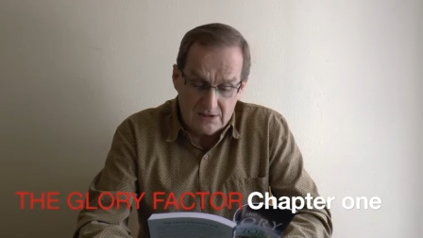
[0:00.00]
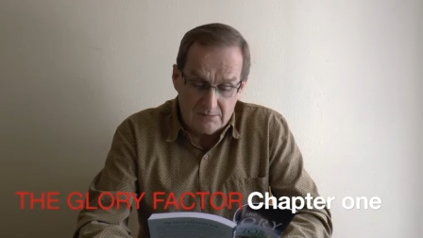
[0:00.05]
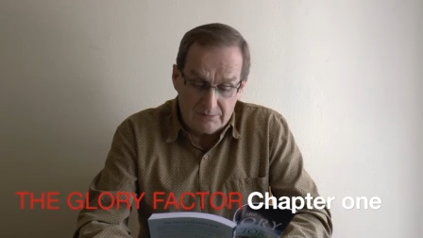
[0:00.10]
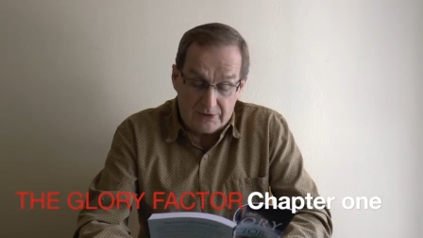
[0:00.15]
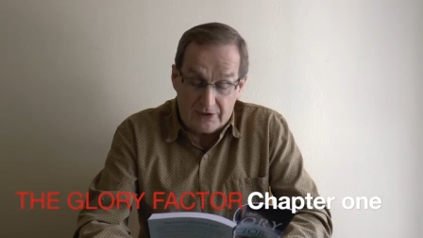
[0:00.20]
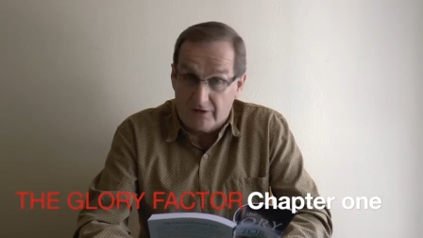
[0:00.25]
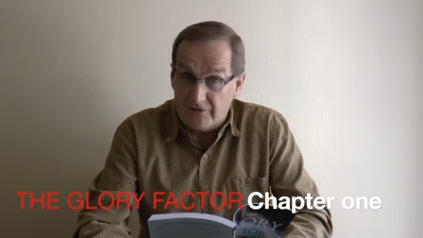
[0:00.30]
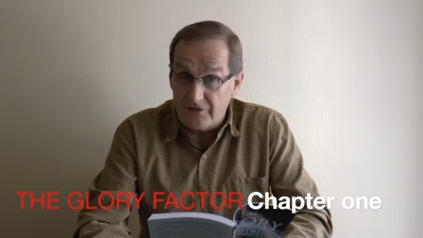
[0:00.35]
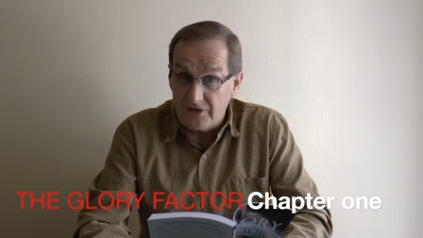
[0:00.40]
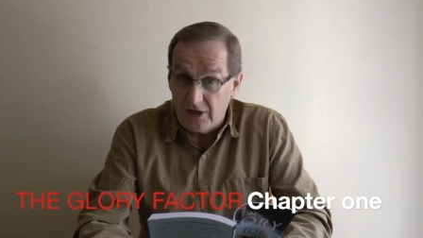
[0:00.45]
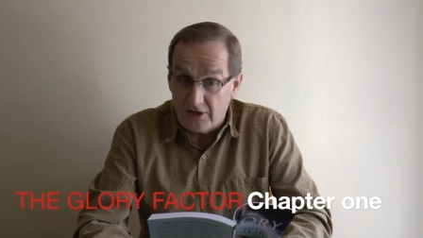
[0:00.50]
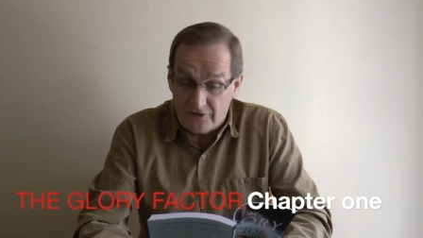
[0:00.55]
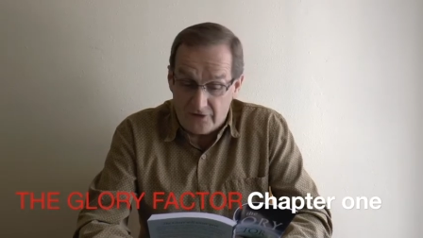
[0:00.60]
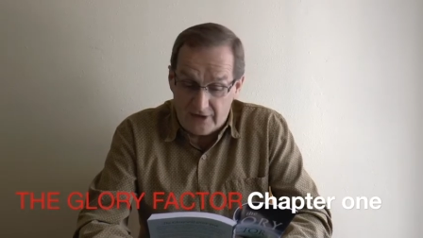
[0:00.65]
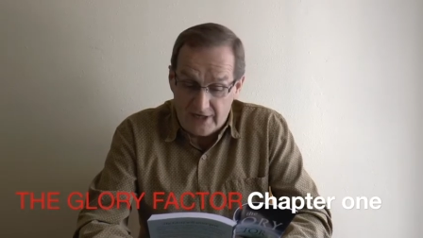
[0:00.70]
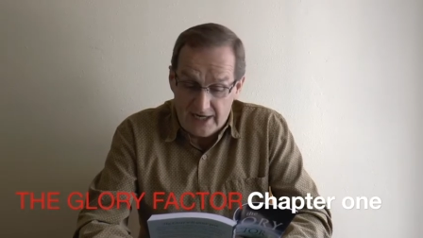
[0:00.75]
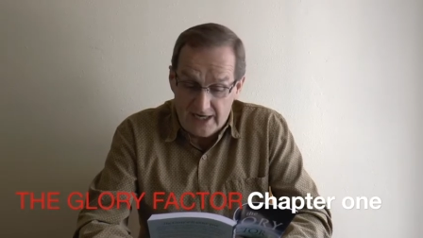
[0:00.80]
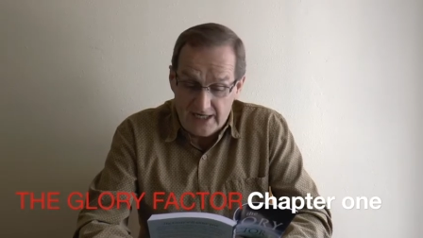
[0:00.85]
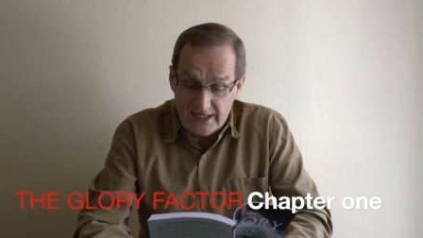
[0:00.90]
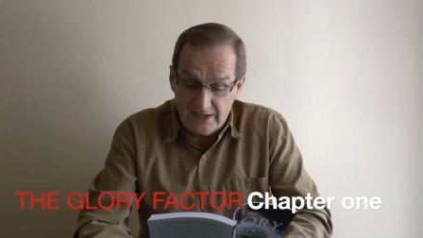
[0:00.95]
but on the other
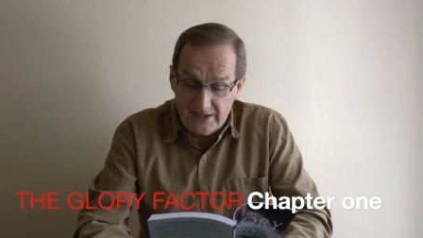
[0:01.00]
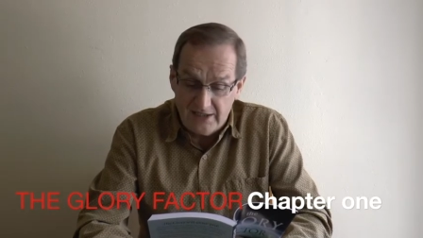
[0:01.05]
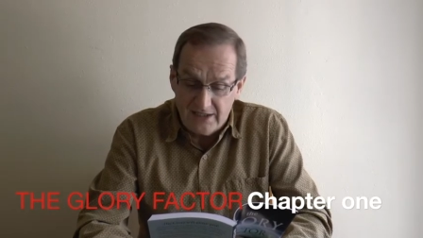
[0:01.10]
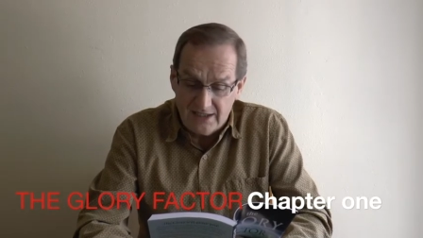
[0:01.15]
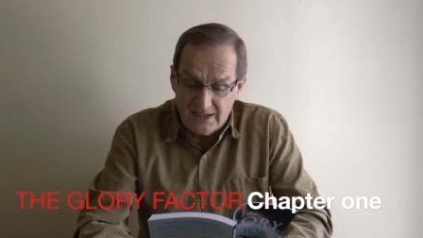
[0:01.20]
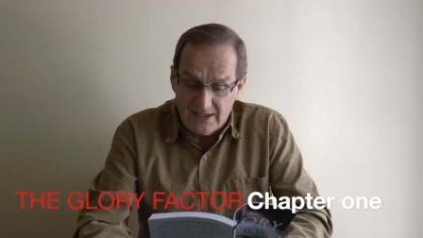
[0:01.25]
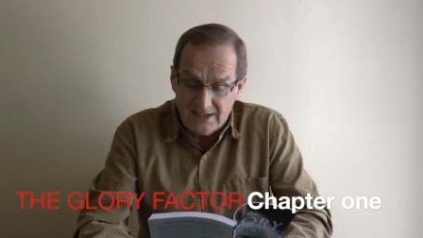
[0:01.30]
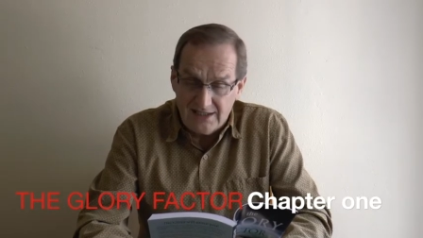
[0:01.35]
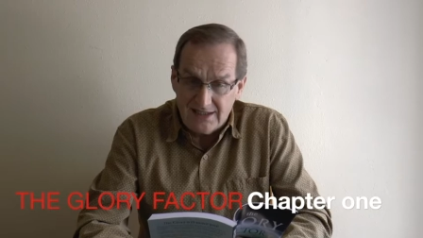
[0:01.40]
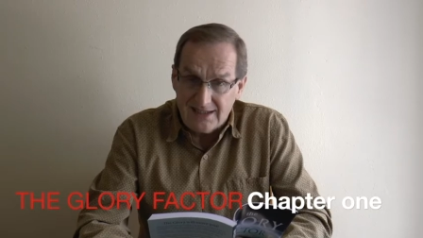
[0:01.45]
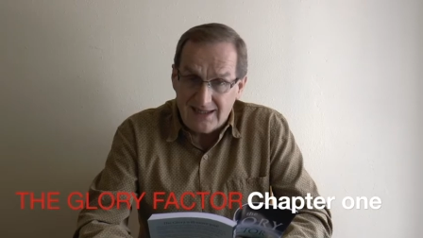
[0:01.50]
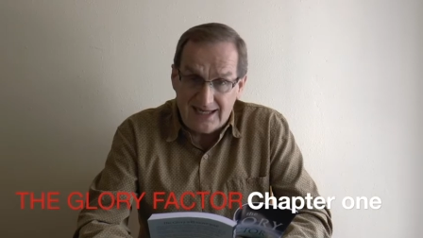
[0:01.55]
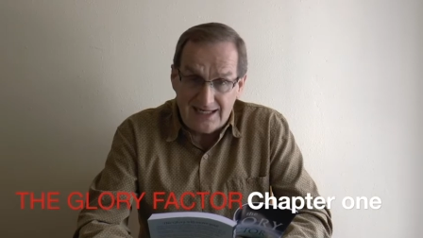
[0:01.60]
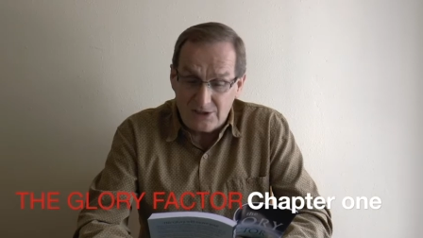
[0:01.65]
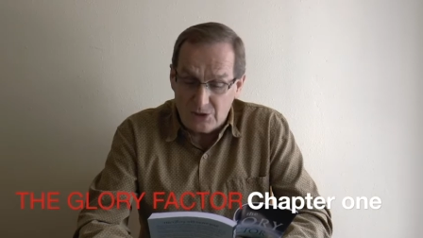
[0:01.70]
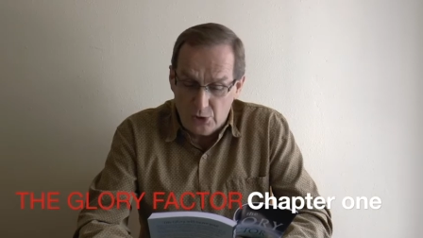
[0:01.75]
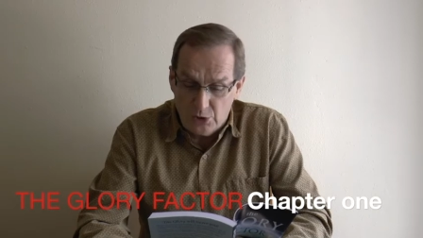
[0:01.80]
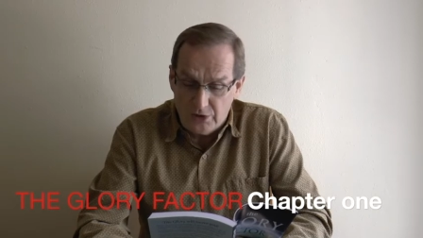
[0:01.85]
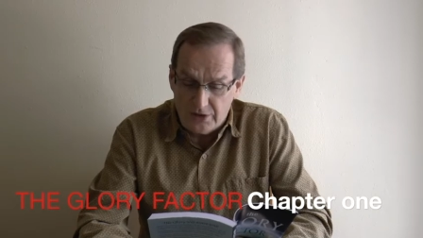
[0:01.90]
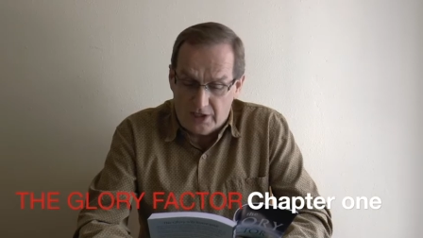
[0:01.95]
hand, I
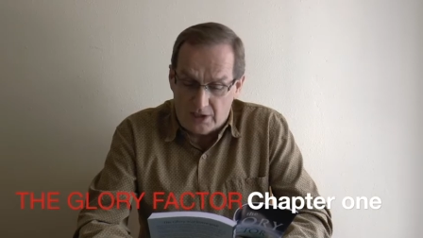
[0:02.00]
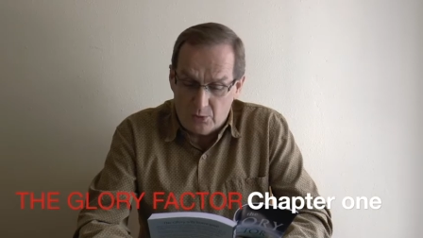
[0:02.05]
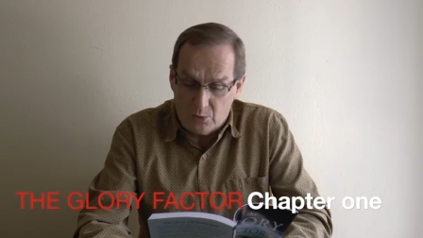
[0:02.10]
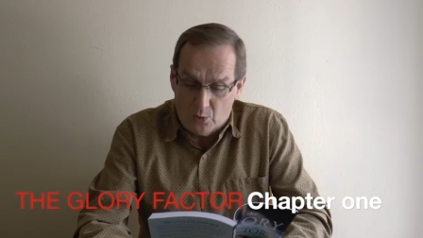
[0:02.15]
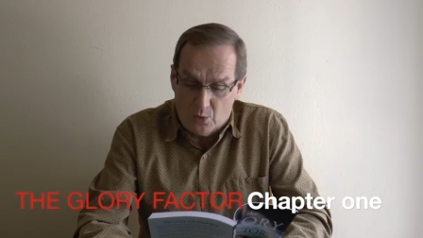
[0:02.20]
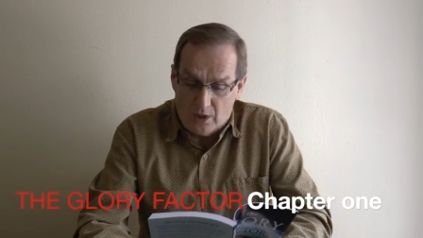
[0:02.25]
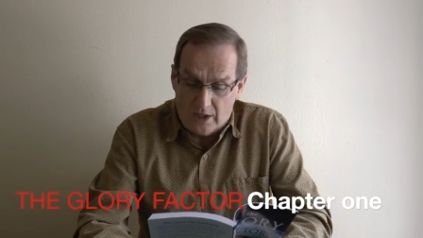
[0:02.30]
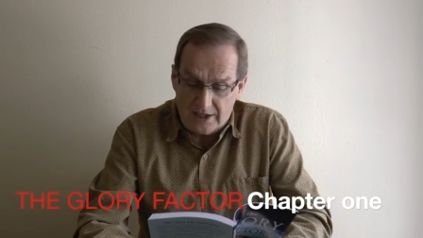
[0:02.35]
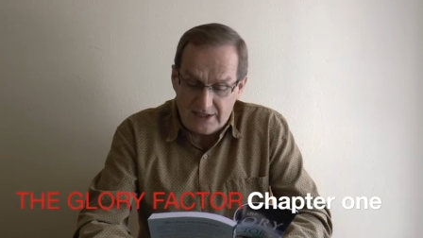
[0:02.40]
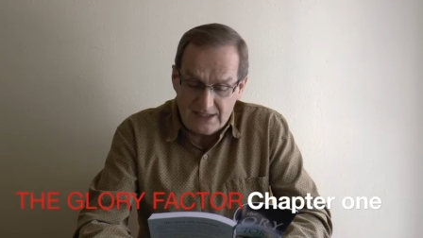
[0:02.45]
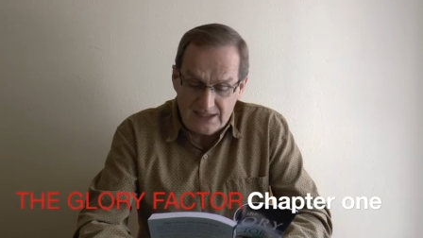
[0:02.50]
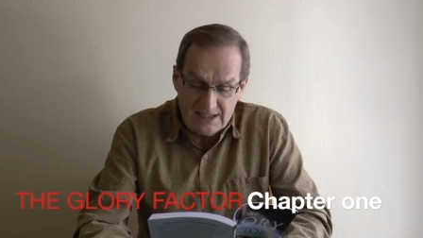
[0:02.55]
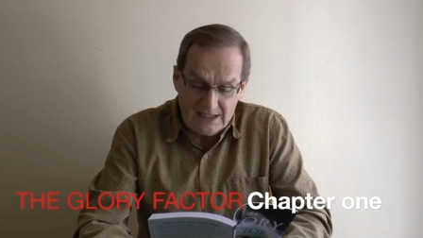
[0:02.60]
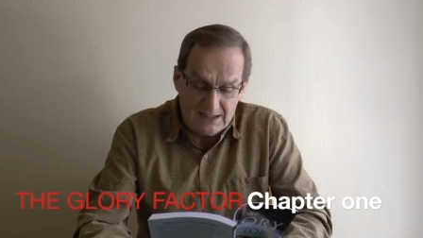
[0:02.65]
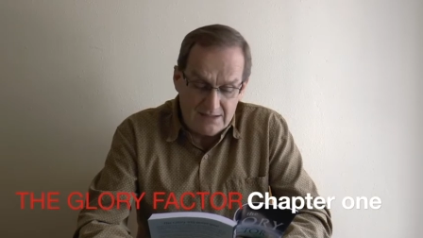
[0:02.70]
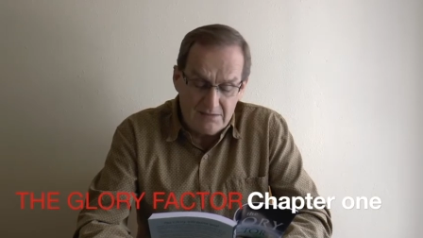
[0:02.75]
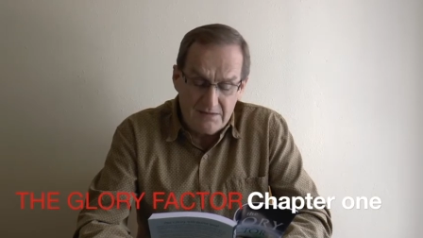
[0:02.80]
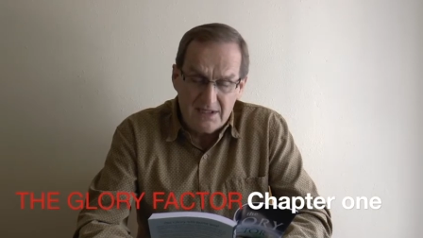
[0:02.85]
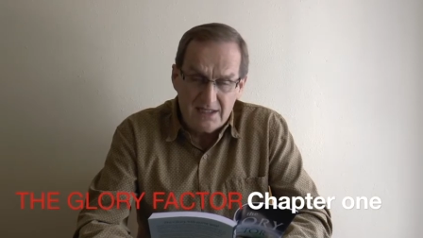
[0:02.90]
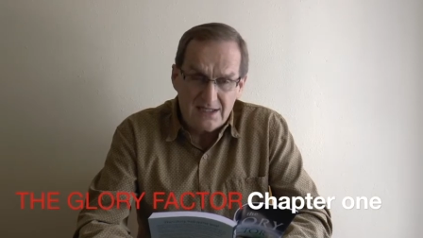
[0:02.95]
do not want
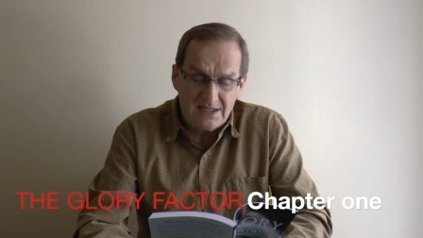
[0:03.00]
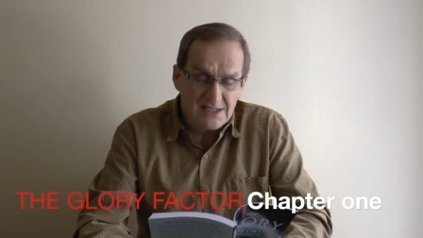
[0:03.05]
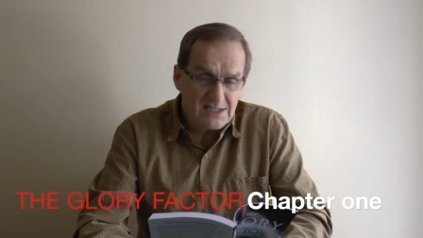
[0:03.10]
in